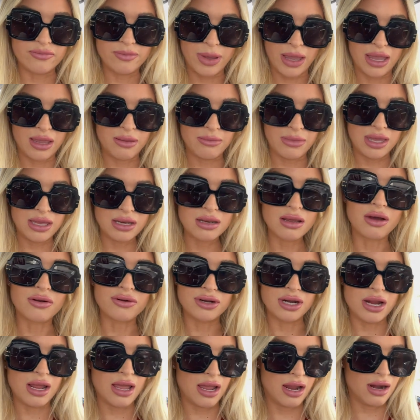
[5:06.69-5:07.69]
pigment on
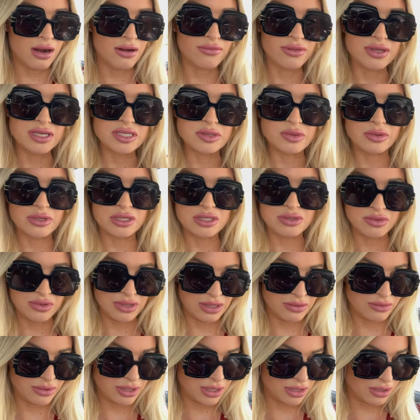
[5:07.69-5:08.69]
your hair, this one is
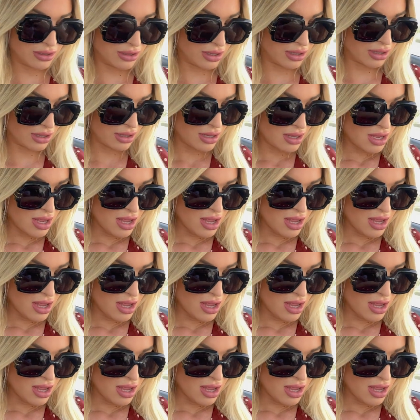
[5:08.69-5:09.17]
really, really good.